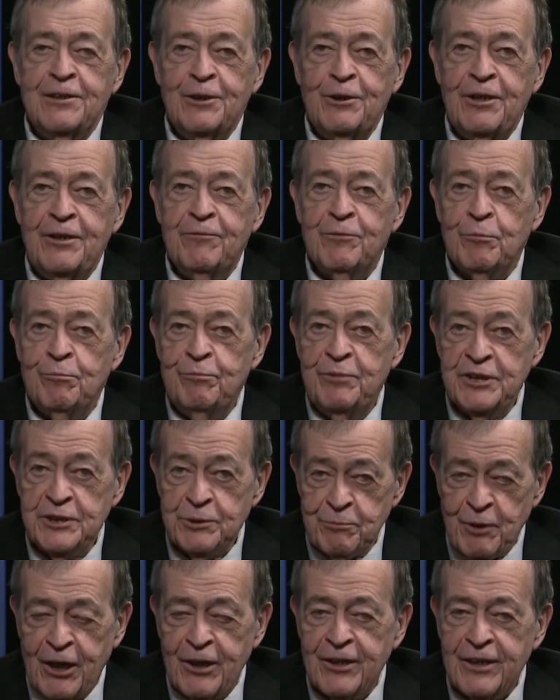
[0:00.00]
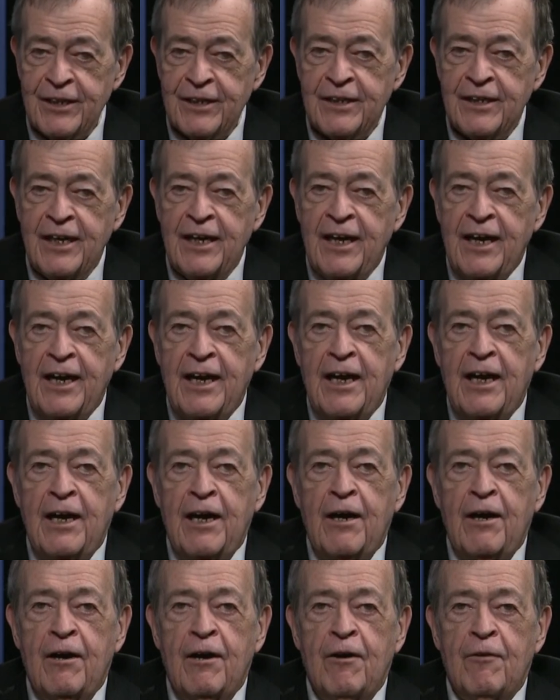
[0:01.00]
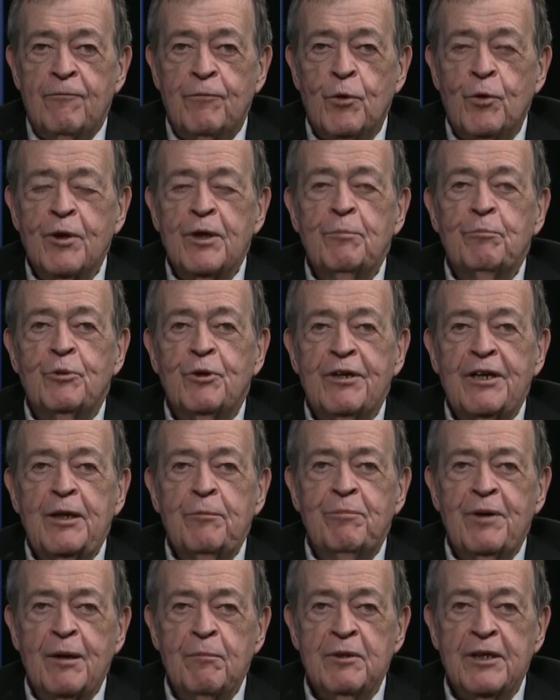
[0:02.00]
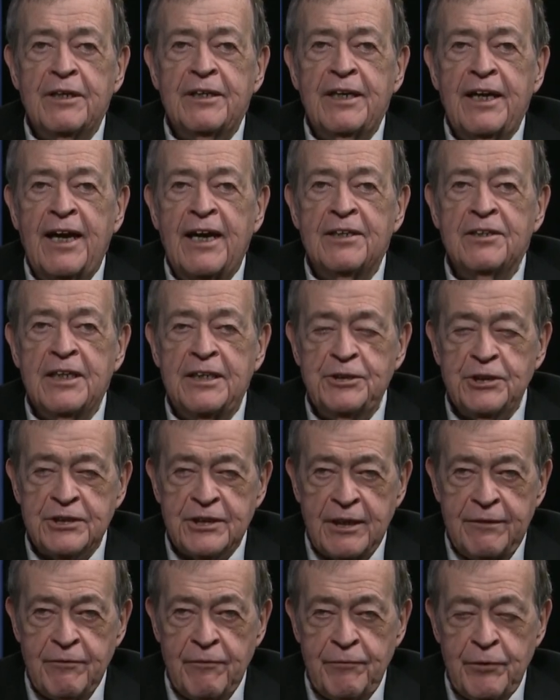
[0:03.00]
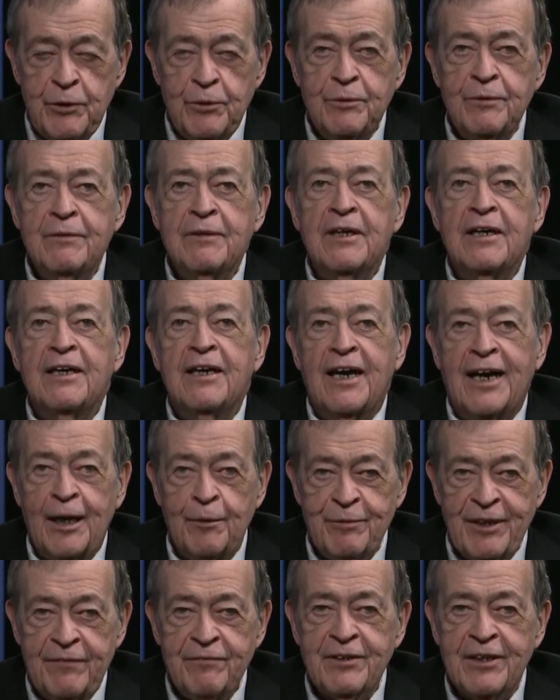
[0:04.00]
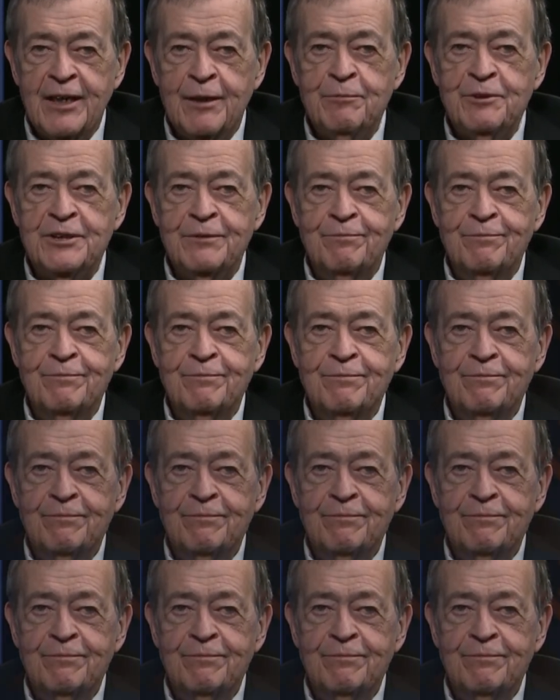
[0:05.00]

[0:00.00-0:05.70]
Cleary from Bismarck. For Prairie Public and Legislative Review, I'm Dave Thompson.